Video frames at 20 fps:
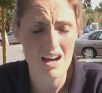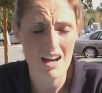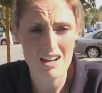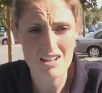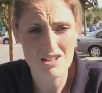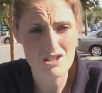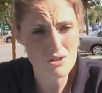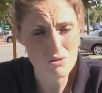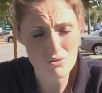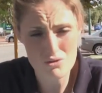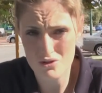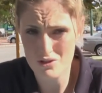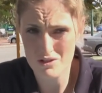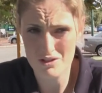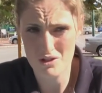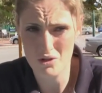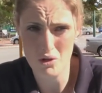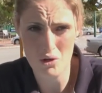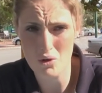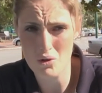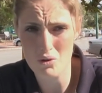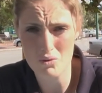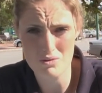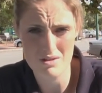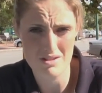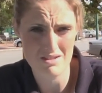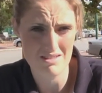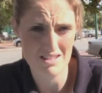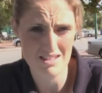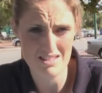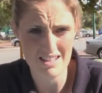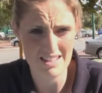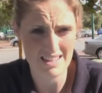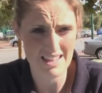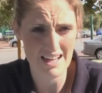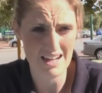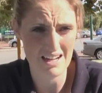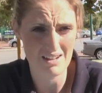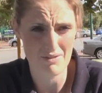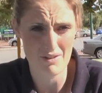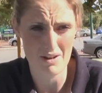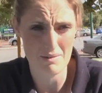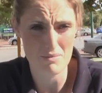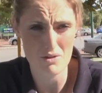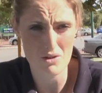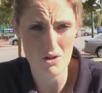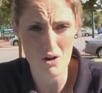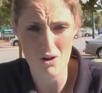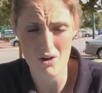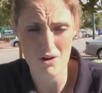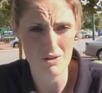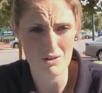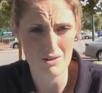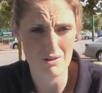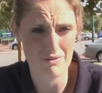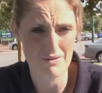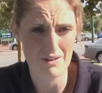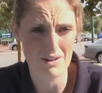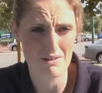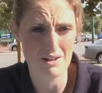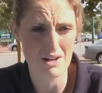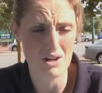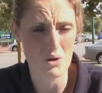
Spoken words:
I still do the calls and things like that if I'm not on the field